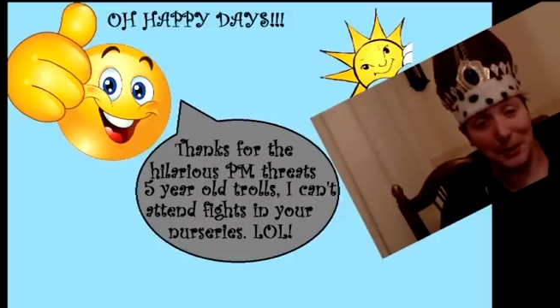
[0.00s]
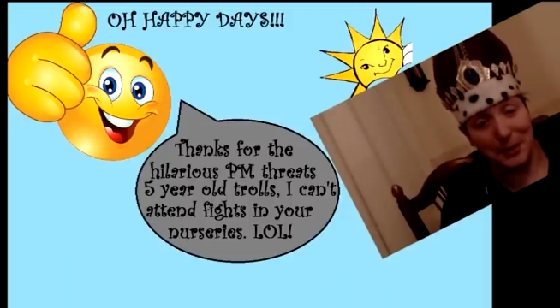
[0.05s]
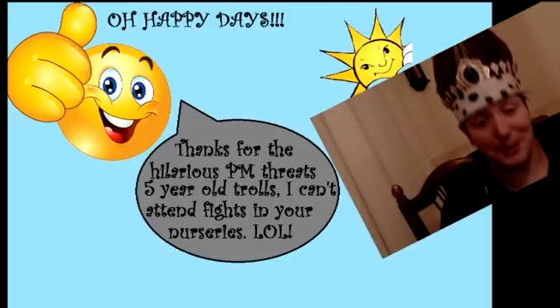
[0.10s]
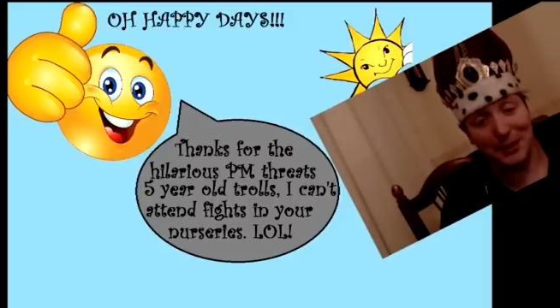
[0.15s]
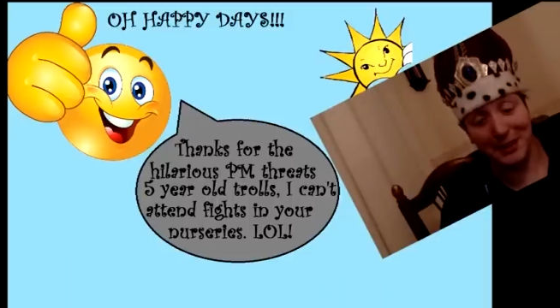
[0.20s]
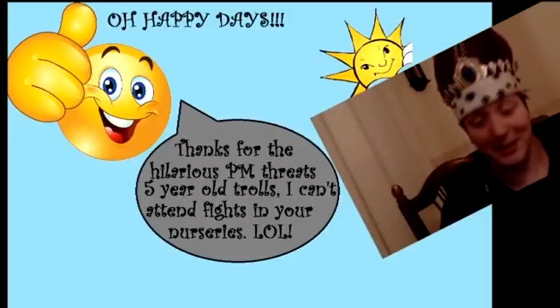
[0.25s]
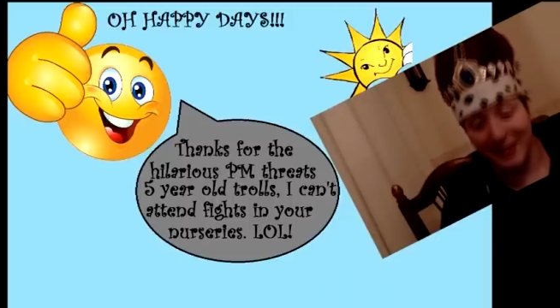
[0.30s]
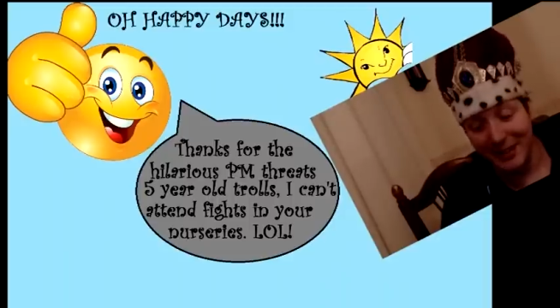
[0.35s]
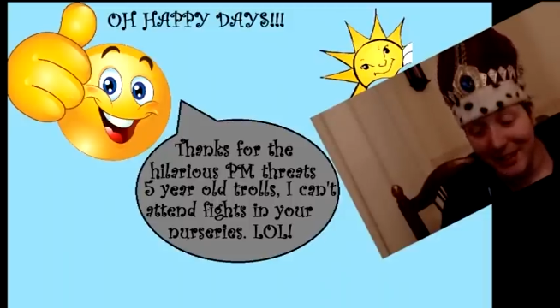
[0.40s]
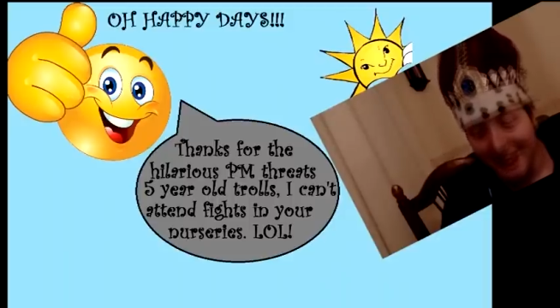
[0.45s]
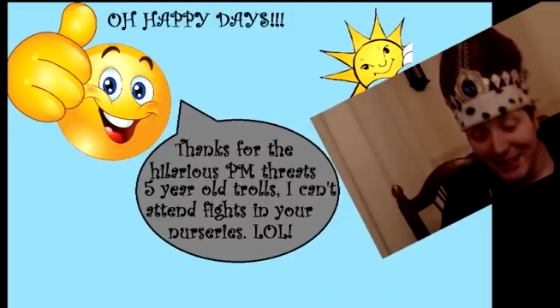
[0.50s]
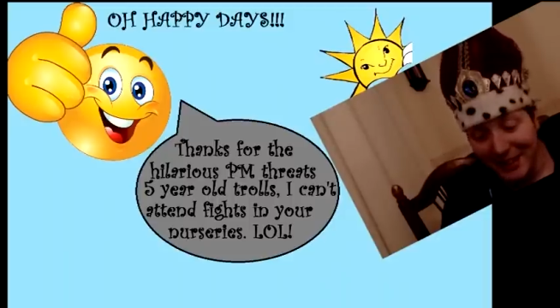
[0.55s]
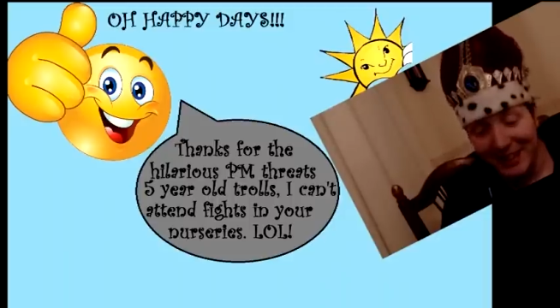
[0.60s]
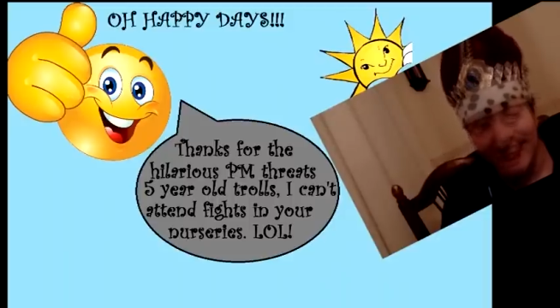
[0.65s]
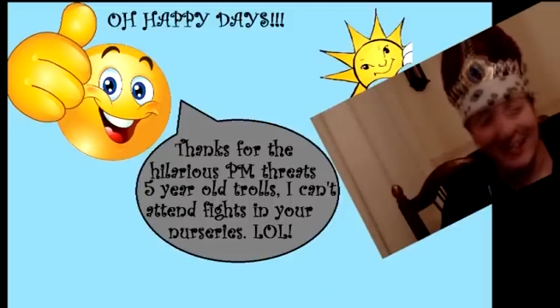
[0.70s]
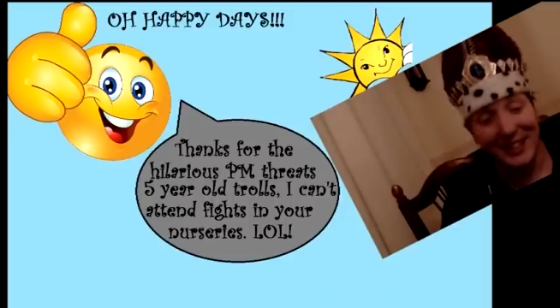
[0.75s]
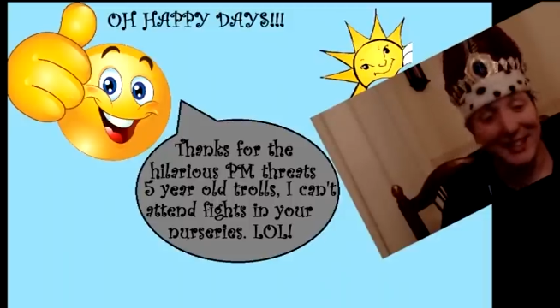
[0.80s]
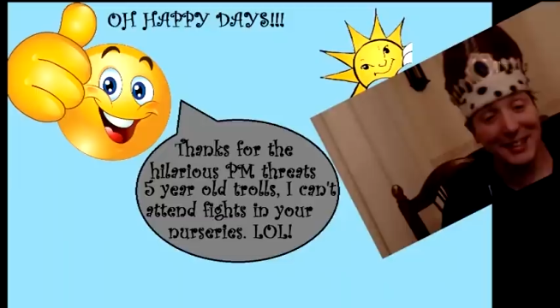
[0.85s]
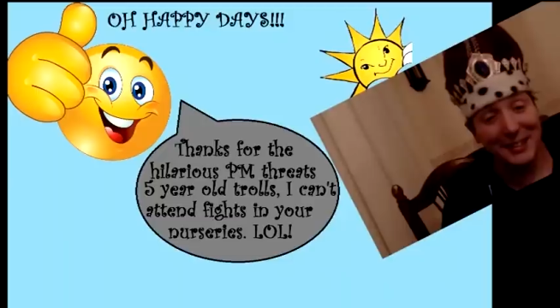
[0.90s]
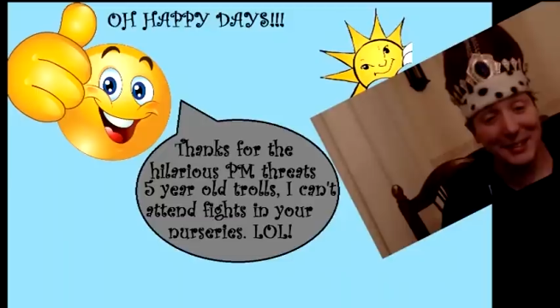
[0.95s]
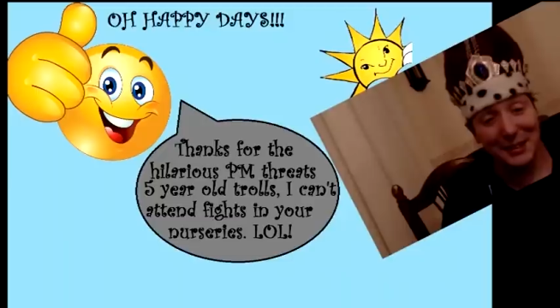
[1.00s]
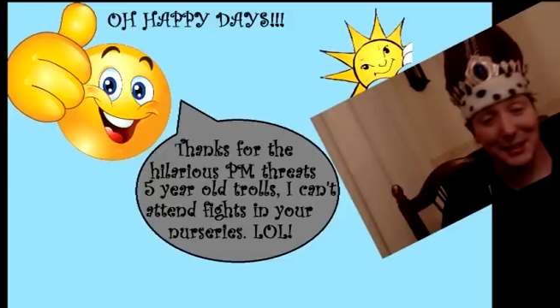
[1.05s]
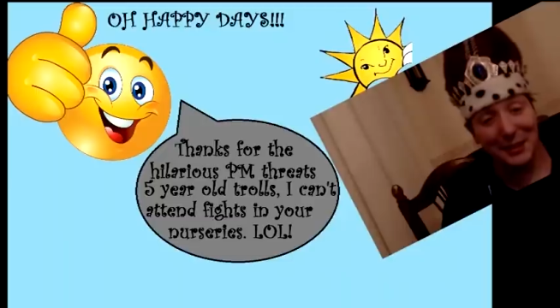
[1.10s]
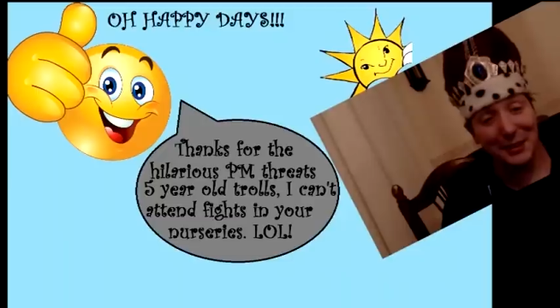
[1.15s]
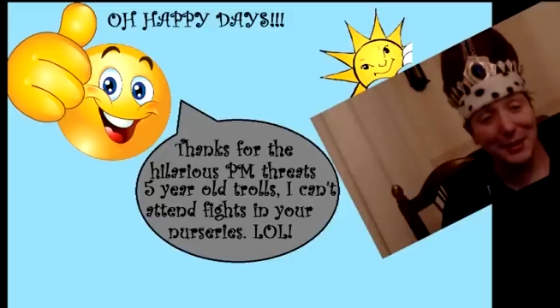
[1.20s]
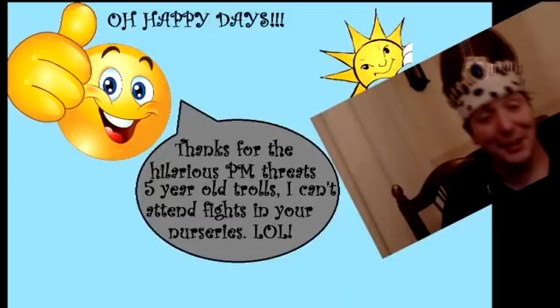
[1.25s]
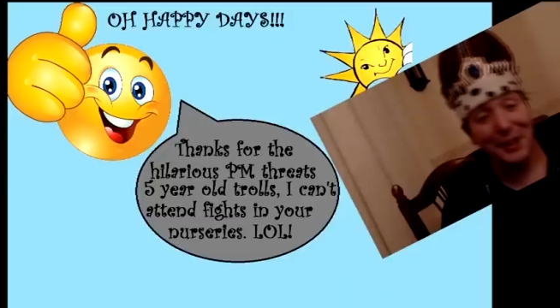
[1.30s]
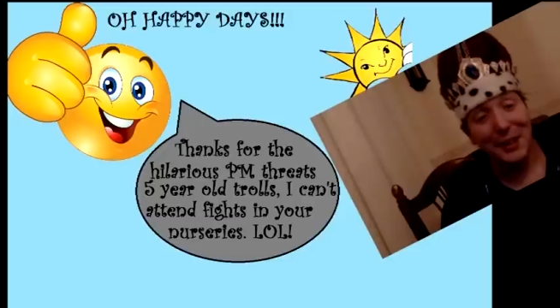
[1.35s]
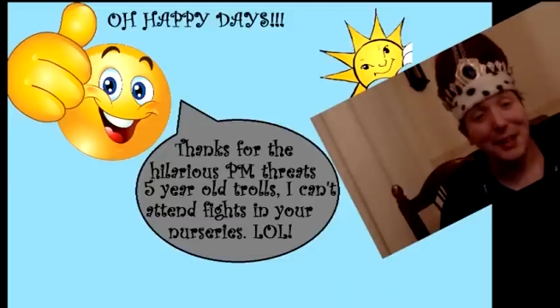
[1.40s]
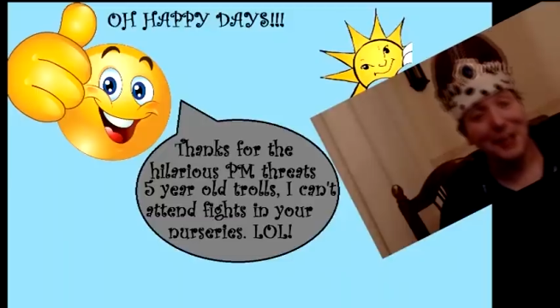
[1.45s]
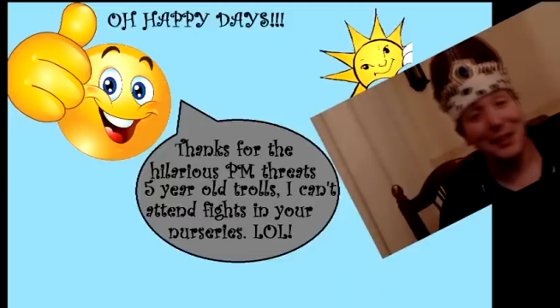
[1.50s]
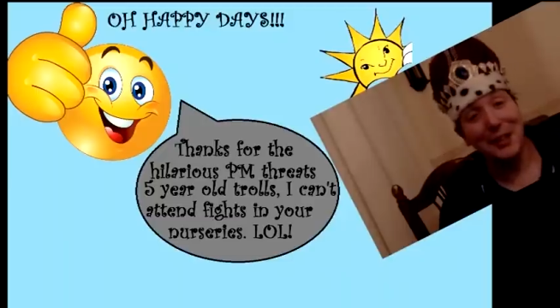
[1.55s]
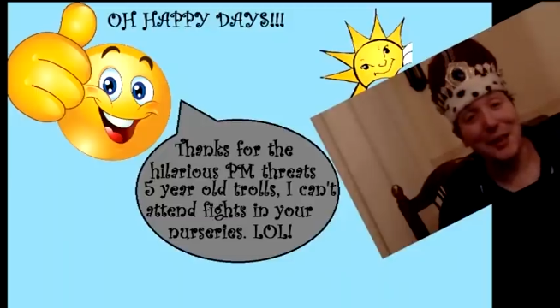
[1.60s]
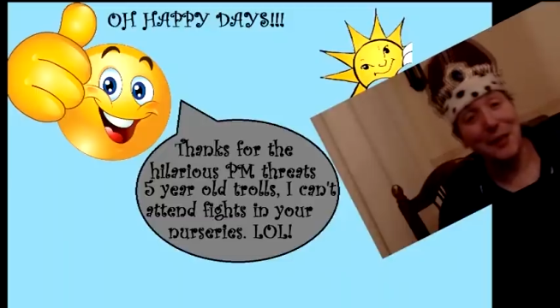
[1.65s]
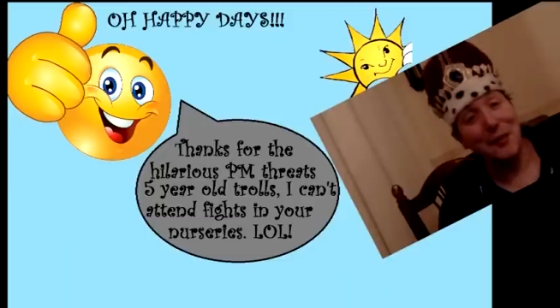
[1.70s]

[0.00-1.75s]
The